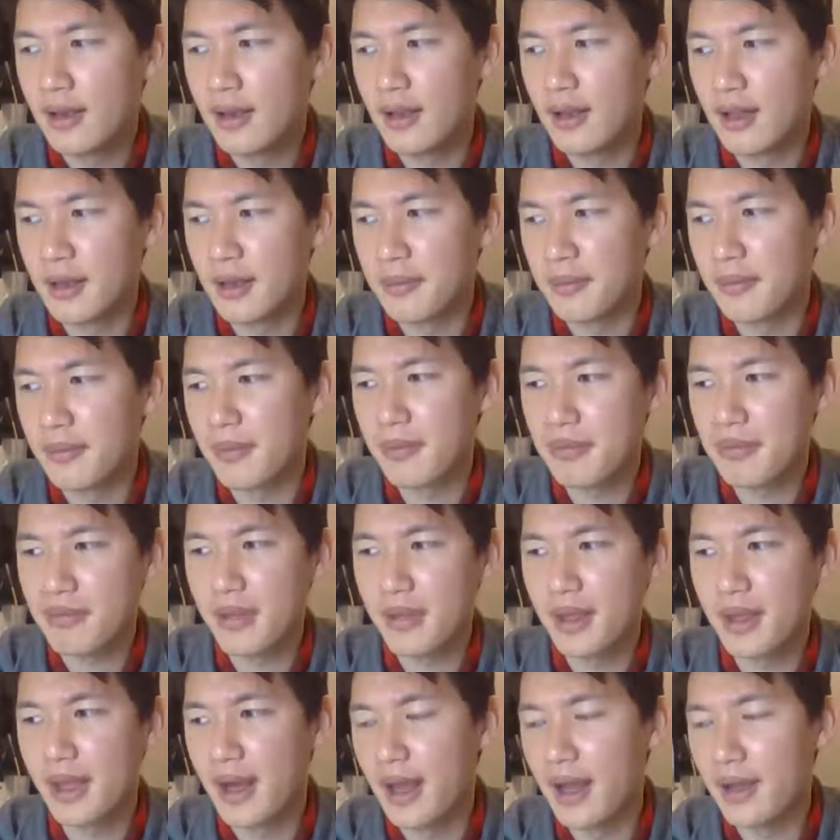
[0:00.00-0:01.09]
um,
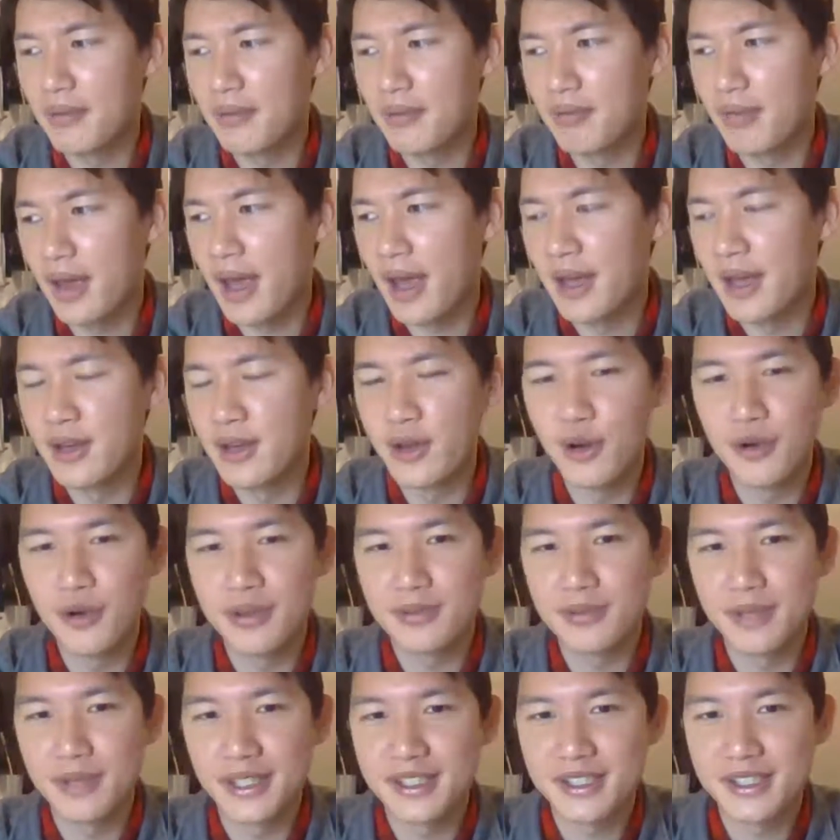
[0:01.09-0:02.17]
and I
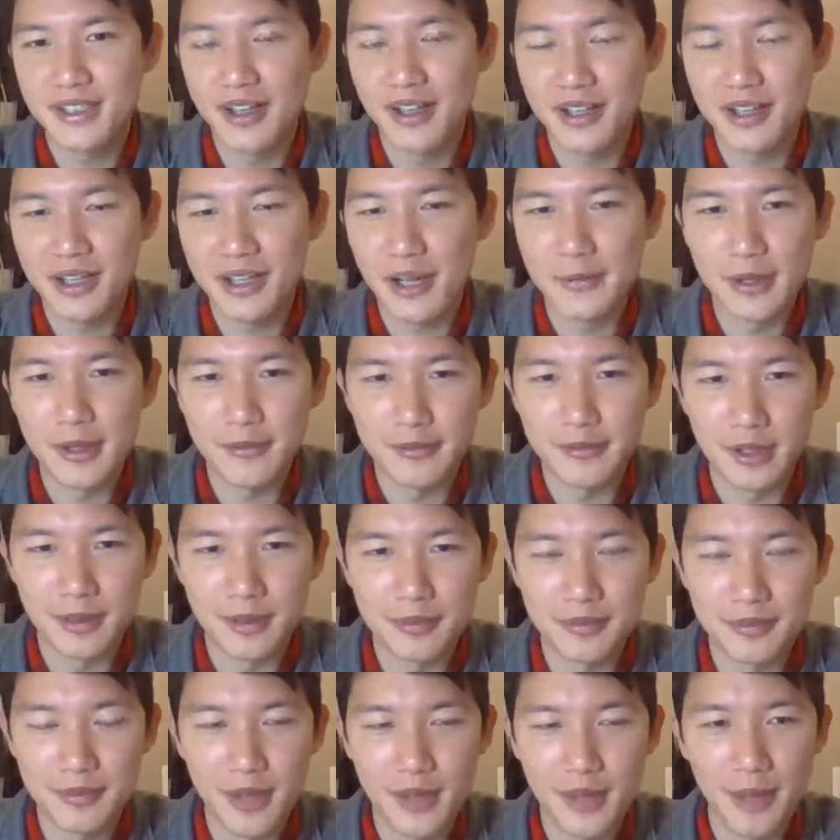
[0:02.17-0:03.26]
know it's not coming
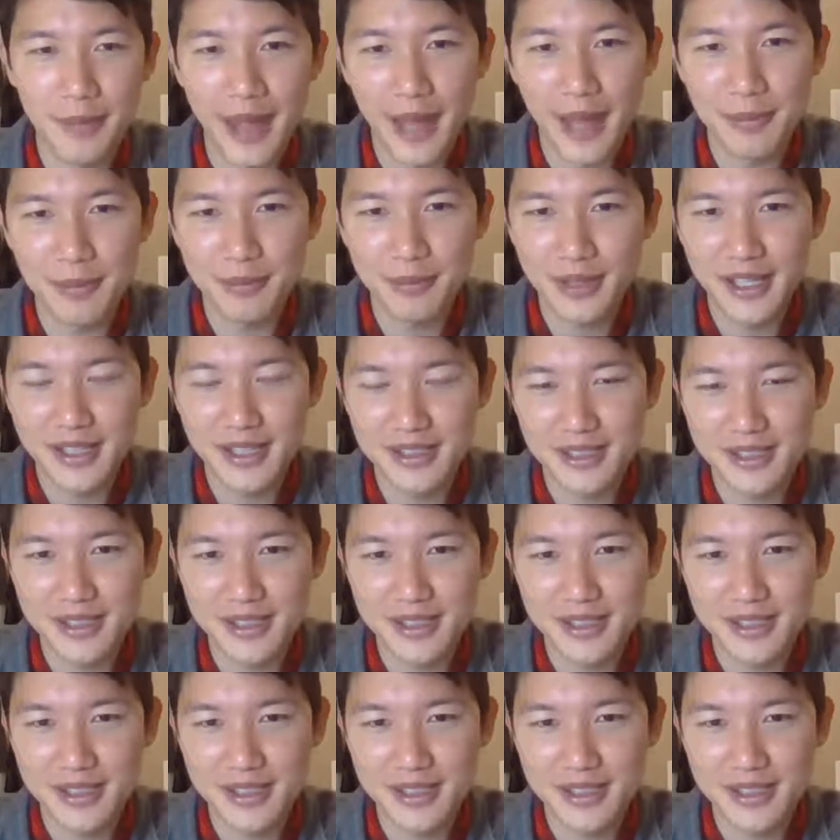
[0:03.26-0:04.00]
from a bad place.